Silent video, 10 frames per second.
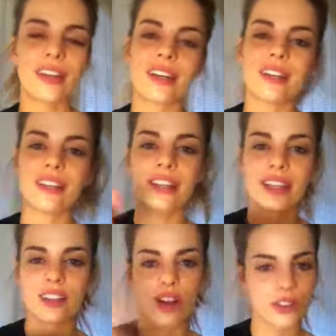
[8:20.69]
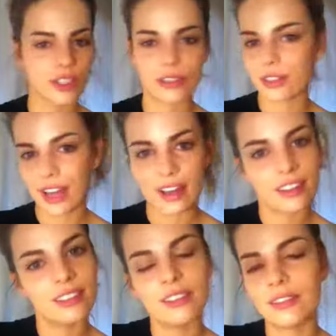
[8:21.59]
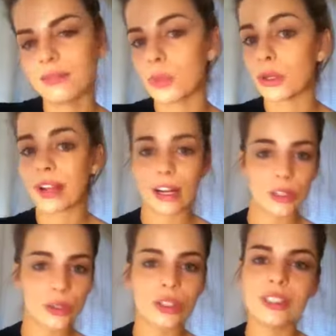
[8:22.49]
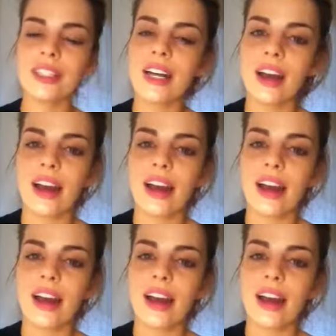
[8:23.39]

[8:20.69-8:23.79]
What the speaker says: because that's also, again, more natural.